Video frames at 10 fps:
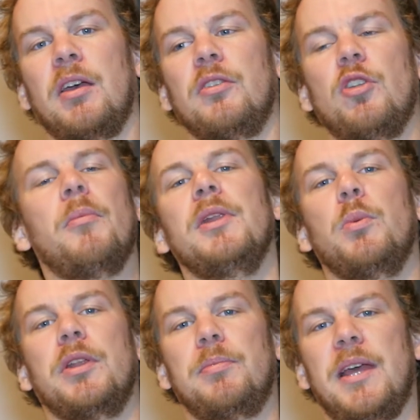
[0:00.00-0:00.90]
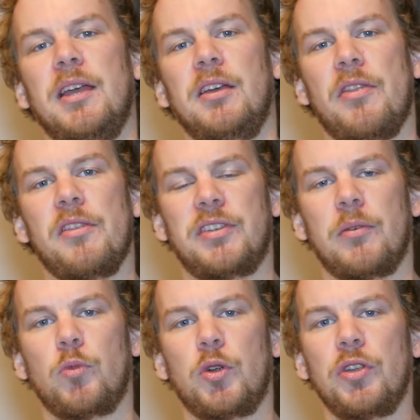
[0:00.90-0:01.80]
normally when you play
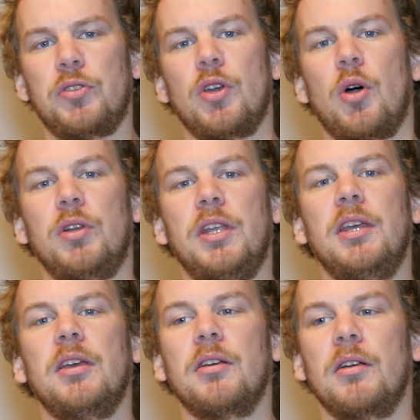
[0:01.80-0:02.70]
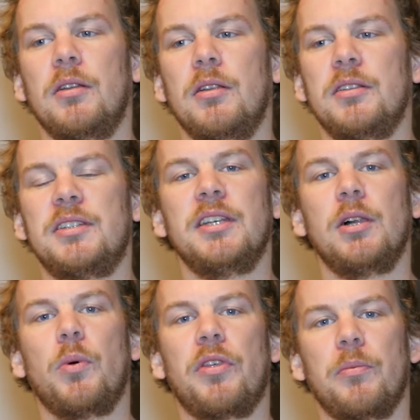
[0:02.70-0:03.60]
Seven Wonders, you only
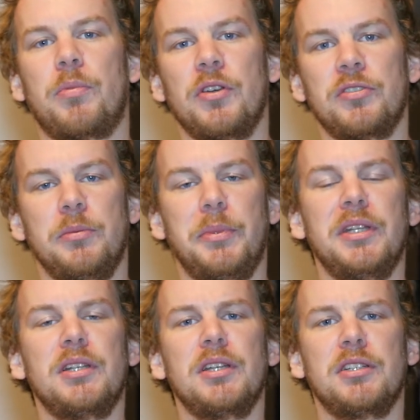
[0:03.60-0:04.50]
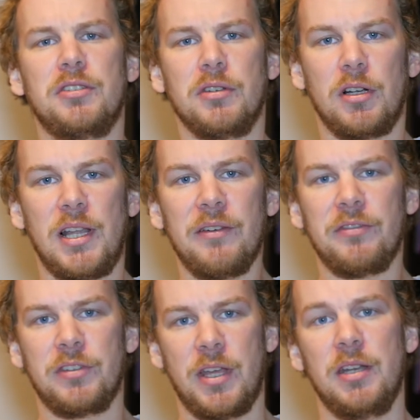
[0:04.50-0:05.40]
deal with the person immediately to your
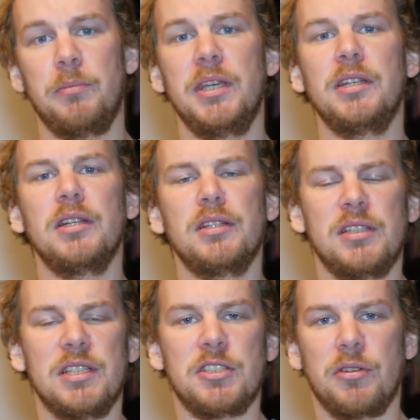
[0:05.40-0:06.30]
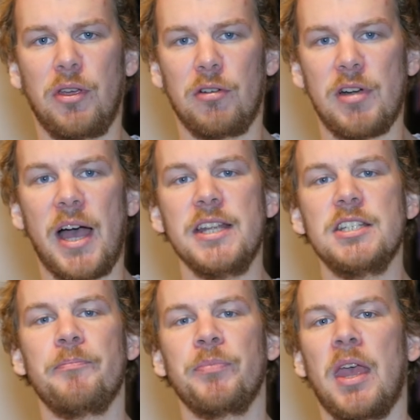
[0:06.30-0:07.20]
left and immediately to your
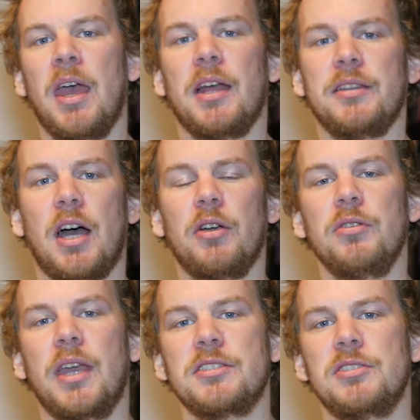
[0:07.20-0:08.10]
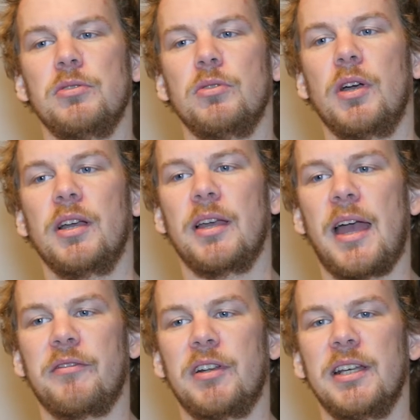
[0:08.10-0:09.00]
right. Now you get to
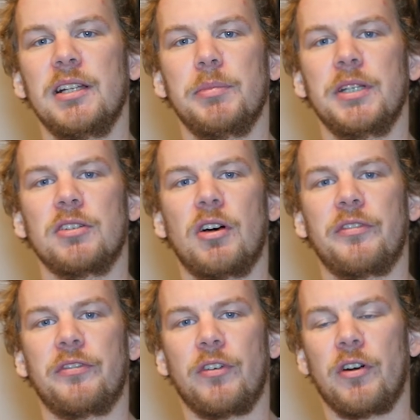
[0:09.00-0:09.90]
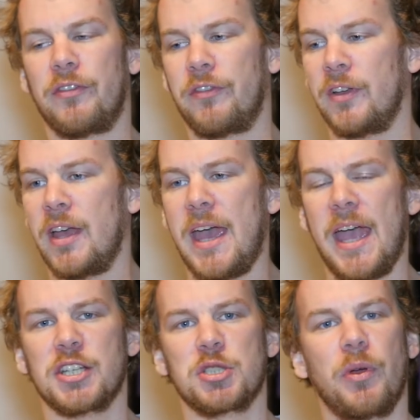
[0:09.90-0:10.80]
have a little bit of
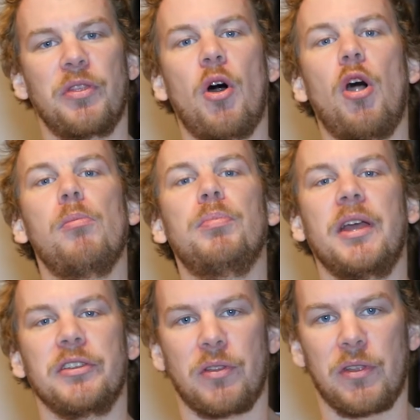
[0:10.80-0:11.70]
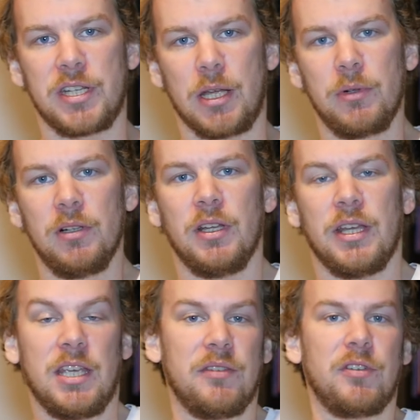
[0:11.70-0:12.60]
action with all players on the table,
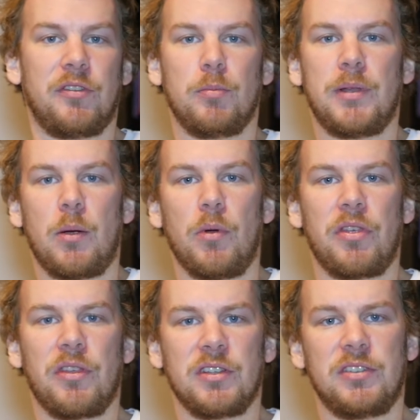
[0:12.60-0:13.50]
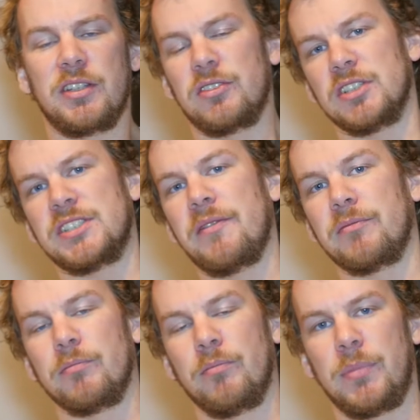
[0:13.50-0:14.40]
even if you play with 6 or
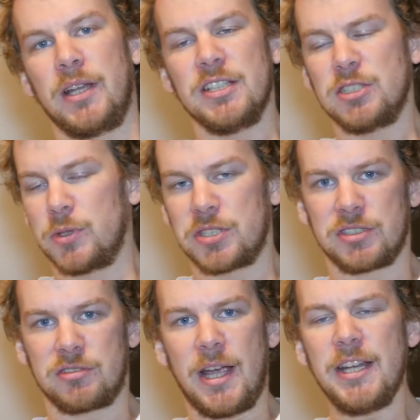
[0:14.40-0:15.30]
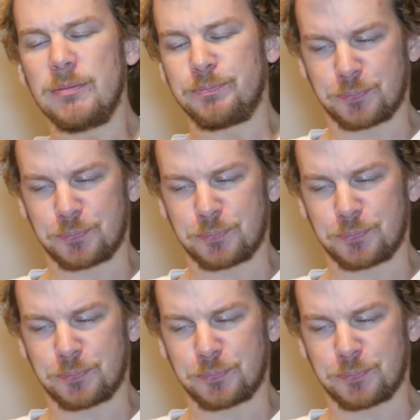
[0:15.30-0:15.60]
7 players, which is great.